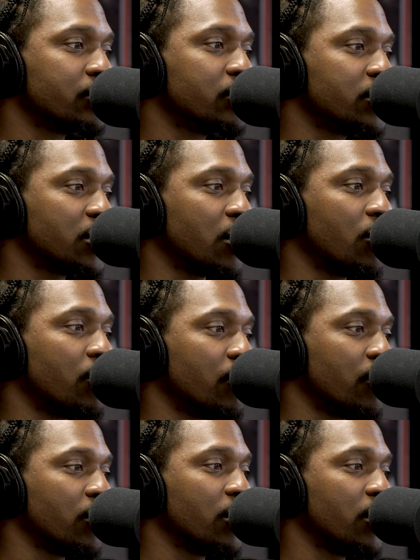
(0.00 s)
So,
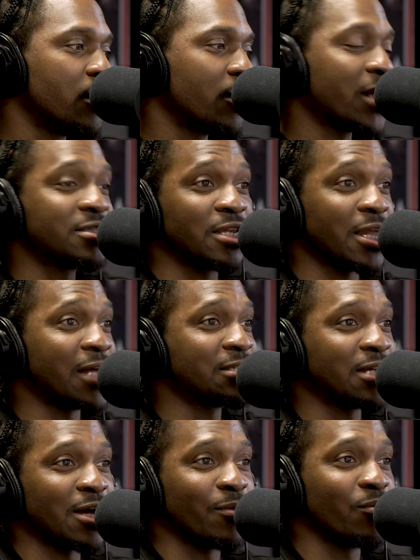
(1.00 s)
you know, that's the last
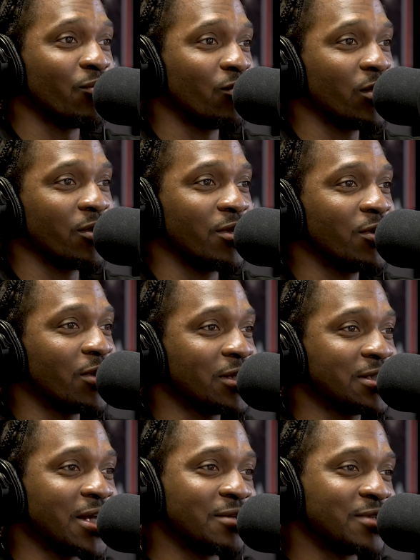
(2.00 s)
time
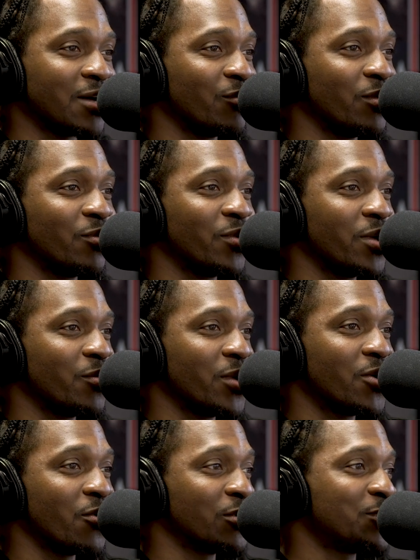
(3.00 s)
we
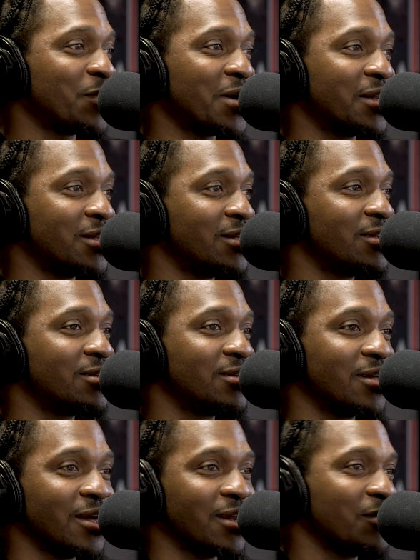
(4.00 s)
corresponded,
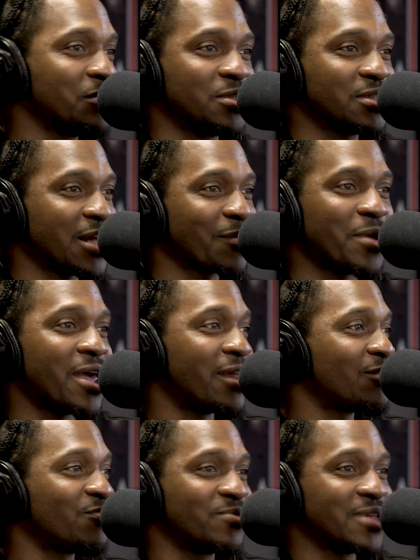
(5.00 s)
and he was just like,
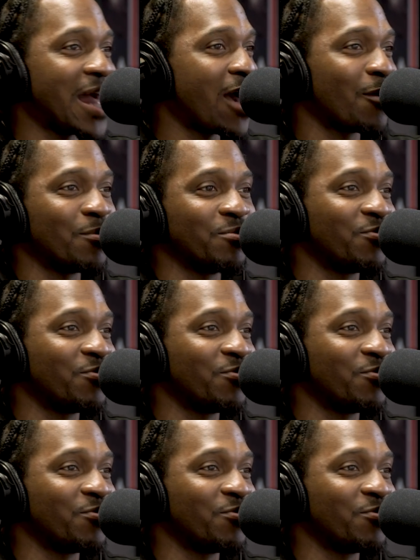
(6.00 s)
man, album